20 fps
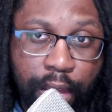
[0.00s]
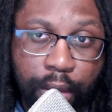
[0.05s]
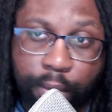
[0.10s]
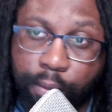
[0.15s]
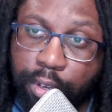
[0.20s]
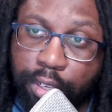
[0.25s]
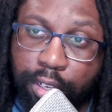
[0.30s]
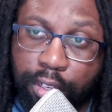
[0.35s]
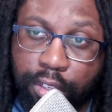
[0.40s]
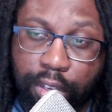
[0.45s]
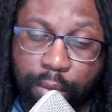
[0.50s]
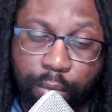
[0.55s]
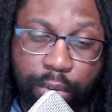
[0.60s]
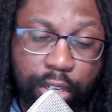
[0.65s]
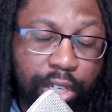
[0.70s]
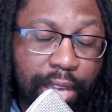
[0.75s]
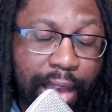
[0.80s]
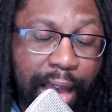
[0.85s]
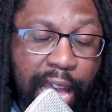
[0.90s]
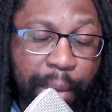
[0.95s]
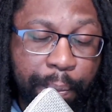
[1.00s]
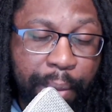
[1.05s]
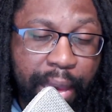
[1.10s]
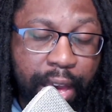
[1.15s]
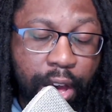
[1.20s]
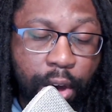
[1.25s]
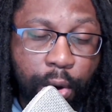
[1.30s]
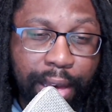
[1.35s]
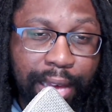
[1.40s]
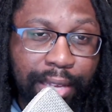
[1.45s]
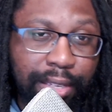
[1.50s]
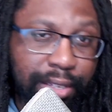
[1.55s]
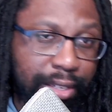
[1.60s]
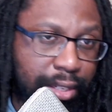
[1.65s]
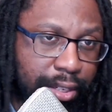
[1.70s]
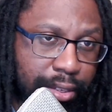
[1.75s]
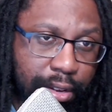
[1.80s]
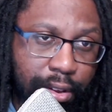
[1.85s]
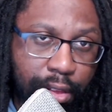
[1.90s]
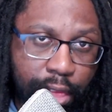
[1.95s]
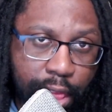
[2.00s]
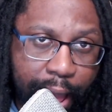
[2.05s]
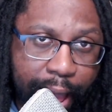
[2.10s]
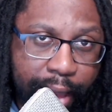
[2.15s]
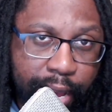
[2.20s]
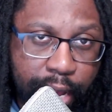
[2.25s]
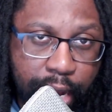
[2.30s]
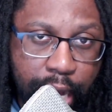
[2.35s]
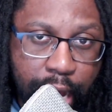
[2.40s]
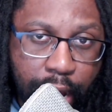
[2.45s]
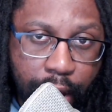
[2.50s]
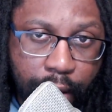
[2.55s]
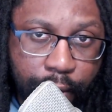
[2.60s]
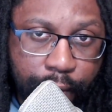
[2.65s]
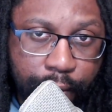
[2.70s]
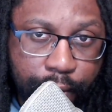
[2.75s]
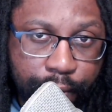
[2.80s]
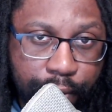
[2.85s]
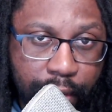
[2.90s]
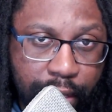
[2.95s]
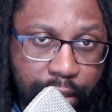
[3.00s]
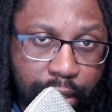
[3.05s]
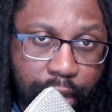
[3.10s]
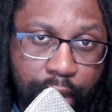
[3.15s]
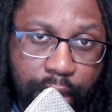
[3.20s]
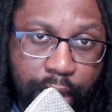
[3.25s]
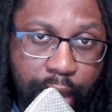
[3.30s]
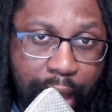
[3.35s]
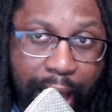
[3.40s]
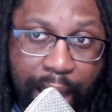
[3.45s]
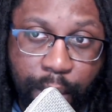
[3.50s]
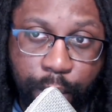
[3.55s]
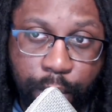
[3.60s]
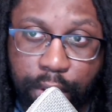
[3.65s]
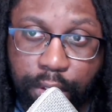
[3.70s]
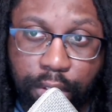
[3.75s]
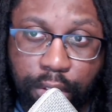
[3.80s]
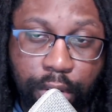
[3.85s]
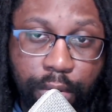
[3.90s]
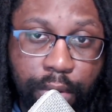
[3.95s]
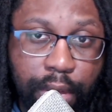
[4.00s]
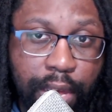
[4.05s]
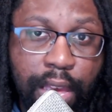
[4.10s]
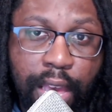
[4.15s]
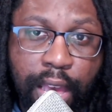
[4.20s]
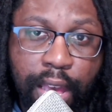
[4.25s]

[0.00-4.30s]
which the iPad OS is still lacking of. I wouldn't do it.